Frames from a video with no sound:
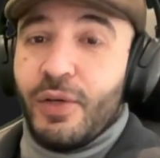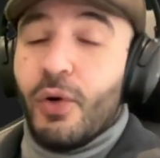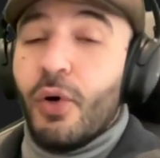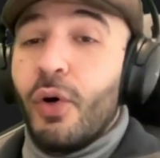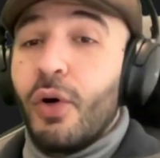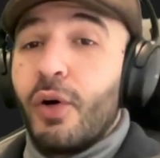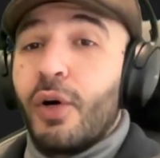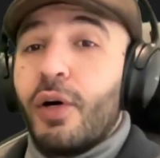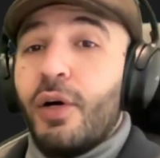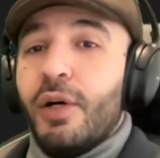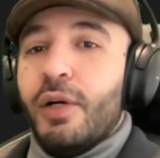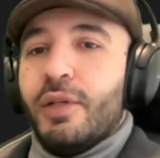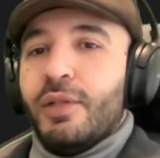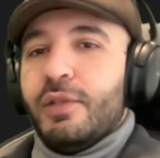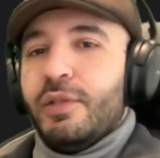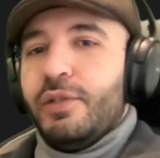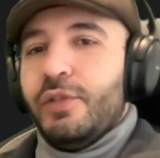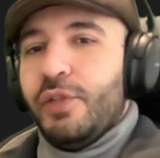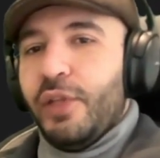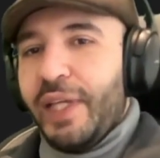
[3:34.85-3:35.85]
Or
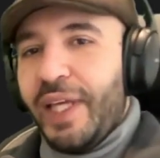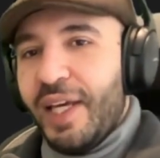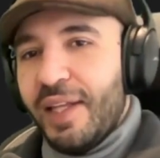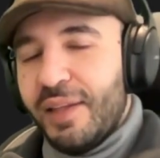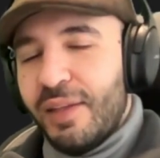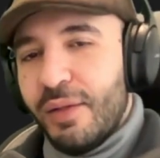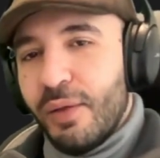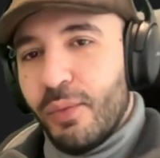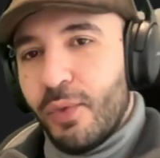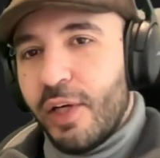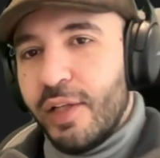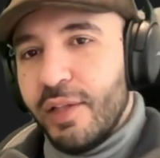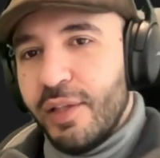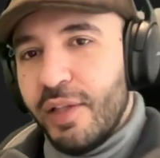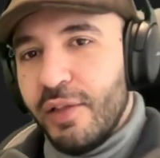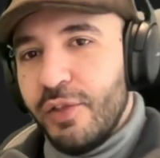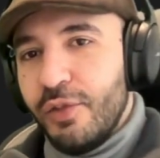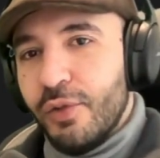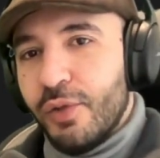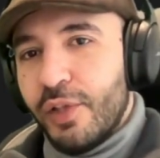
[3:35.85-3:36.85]
you get the one
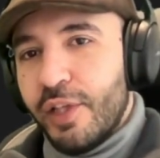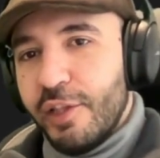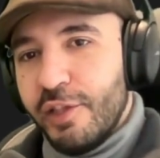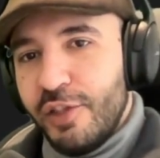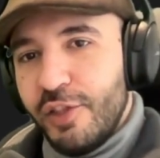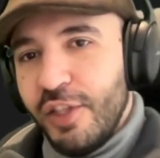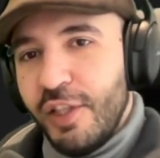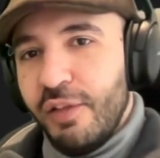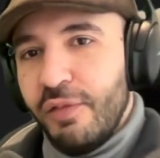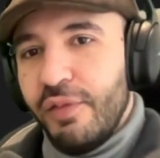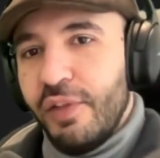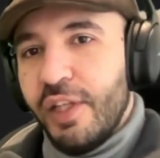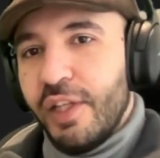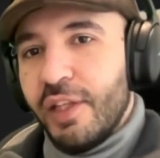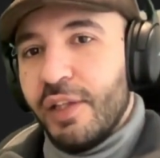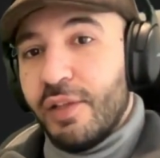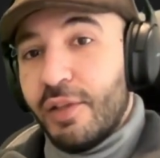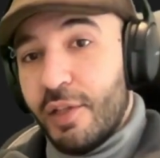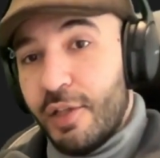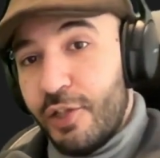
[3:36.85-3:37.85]
that you're
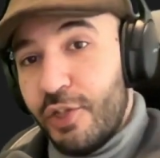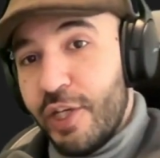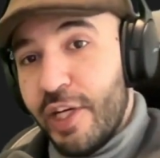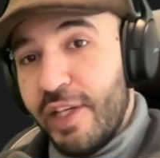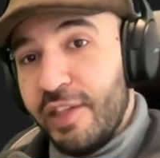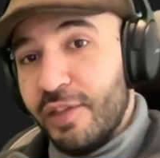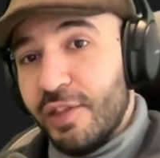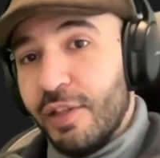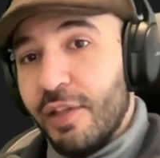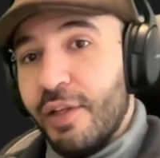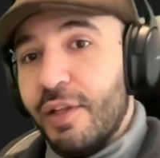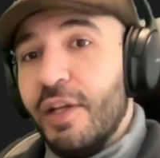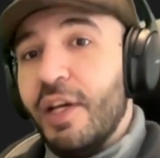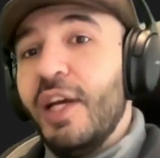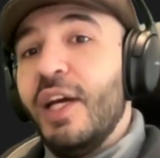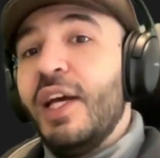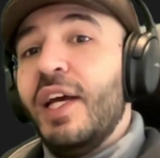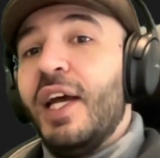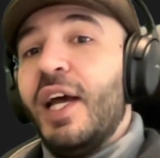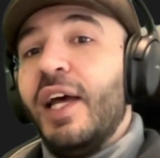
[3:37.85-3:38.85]
receiving, the JSON,
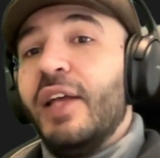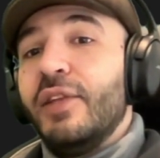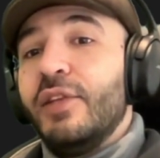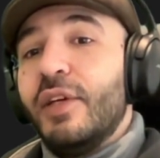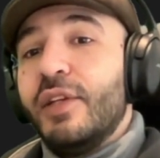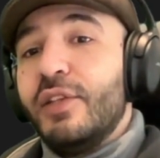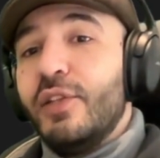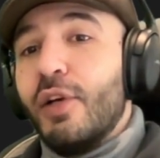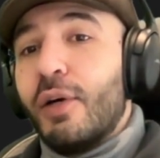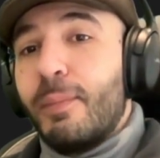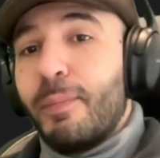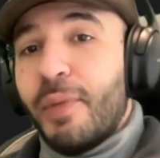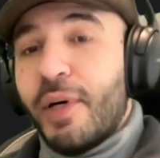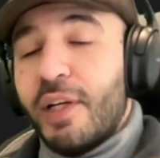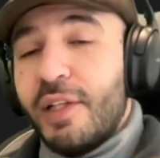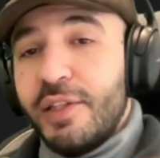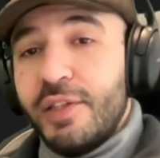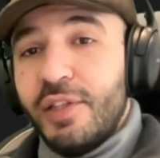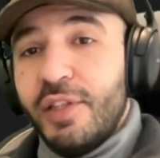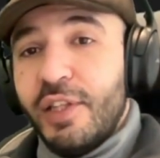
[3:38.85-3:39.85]
and then you're
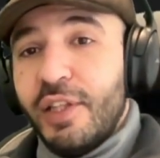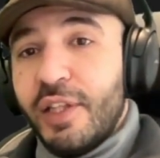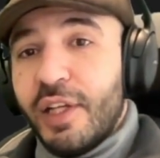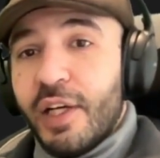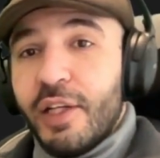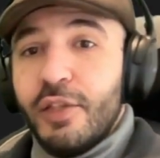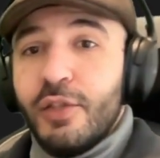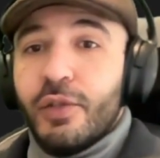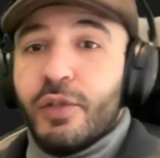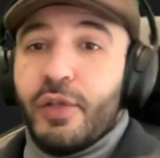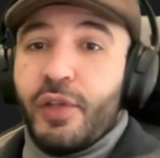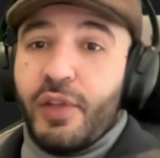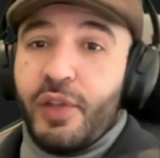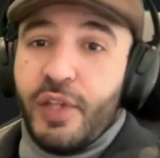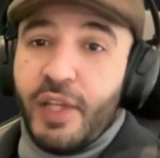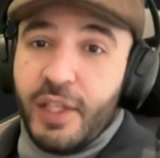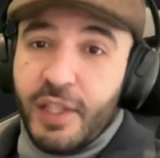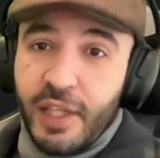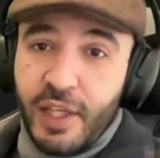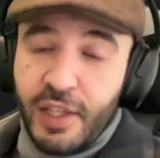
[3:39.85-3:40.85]
parsing and you're
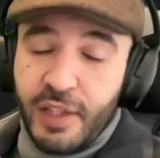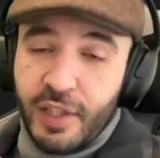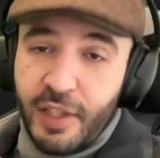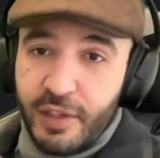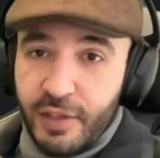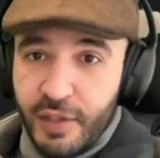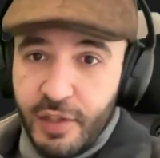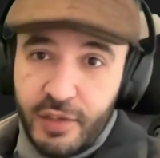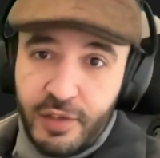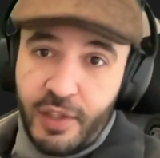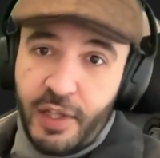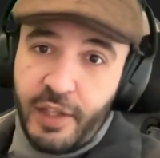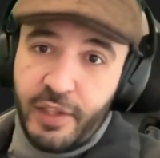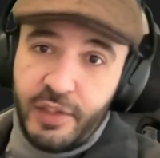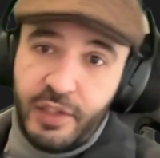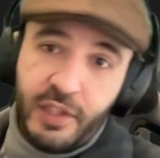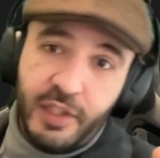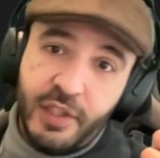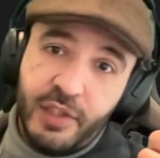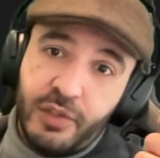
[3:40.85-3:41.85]
thinking that this
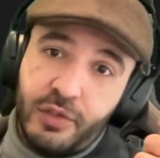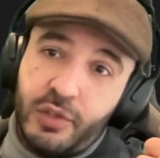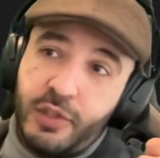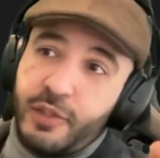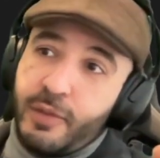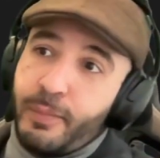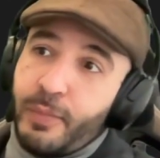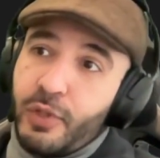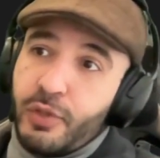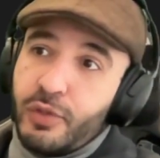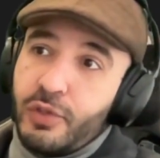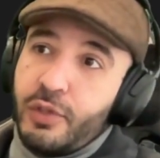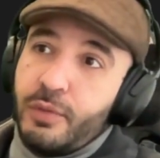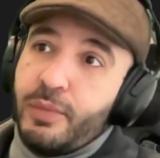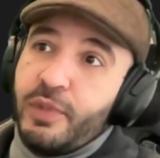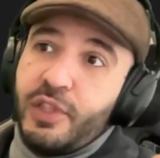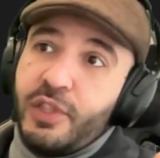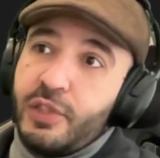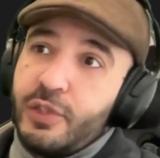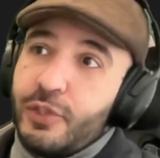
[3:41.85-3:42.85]
ID is supposed to
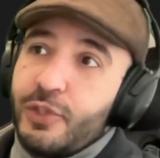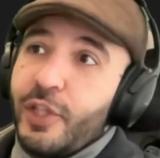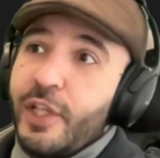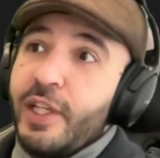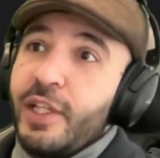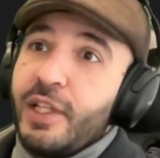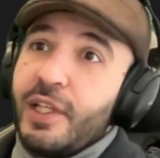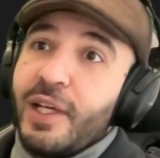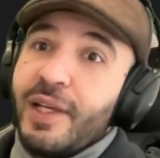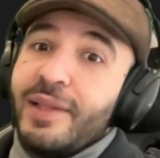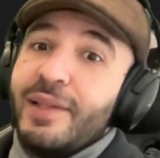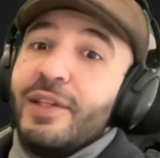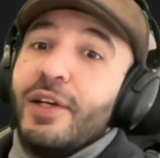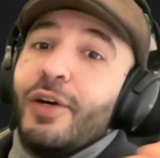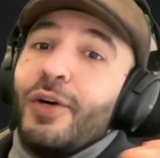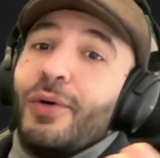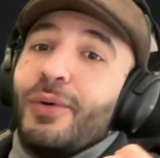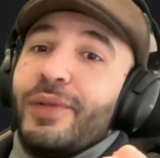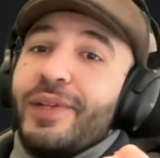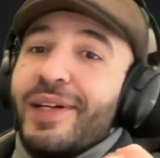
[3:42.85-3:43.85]
be string. And
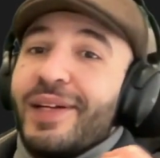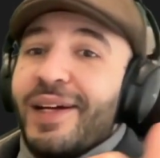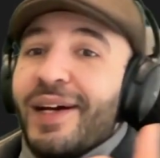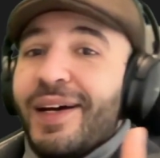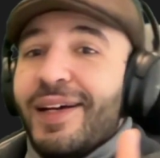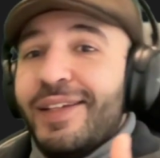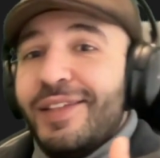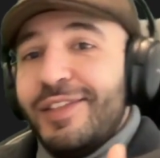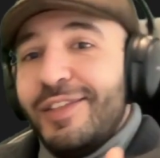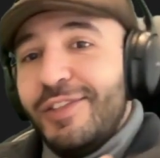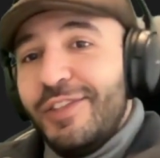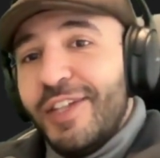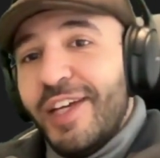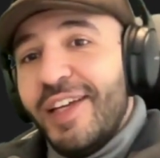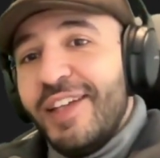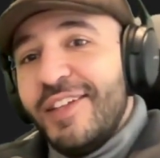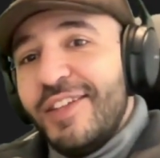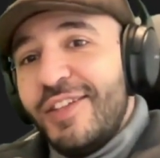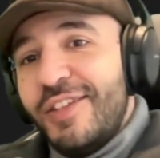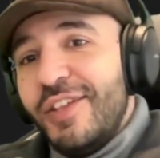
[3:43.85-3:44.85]
no, the guy has
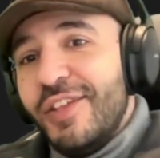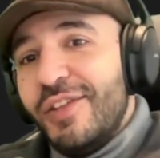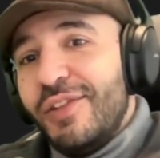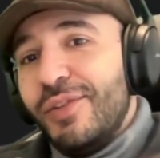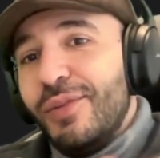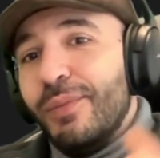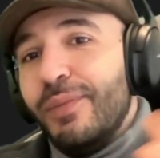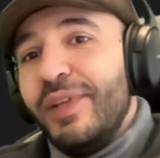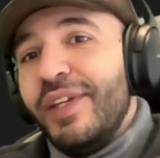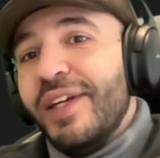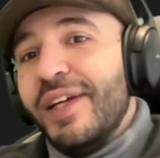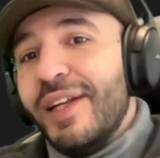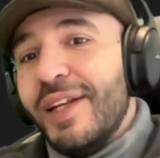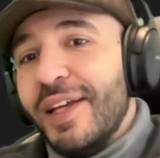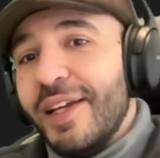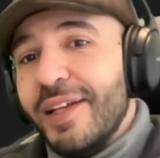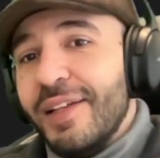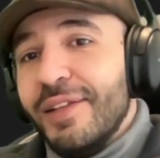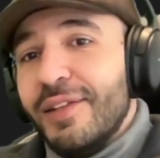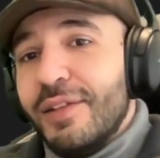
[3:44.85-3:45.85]
changed it to be an
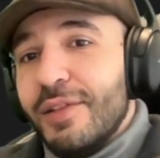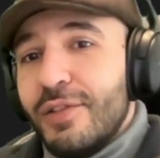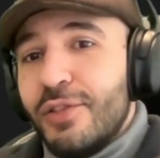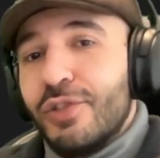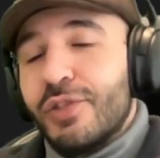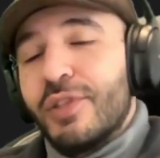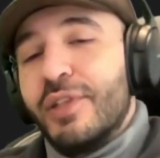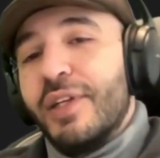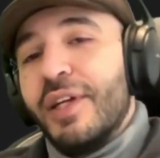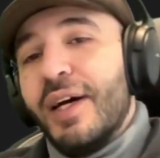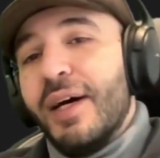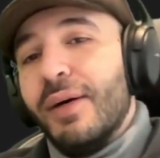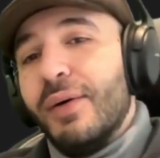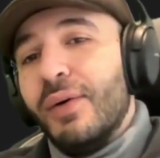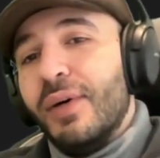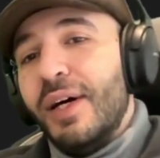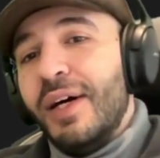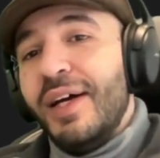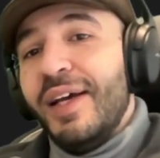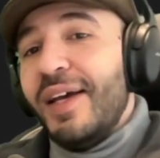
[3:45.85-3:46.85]
integer now.